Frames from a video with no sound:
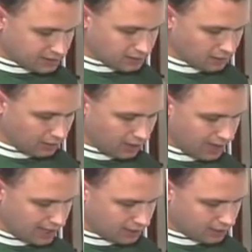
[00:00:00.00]
so you want to
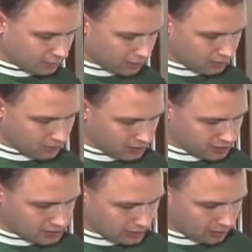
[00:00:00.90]
add your milk very
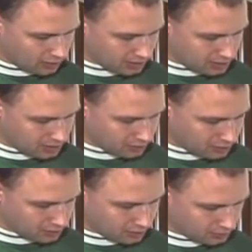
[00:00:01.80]
slowly to your
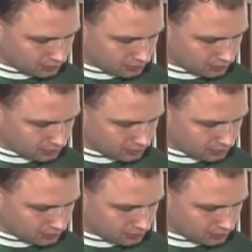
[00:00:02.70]
roux,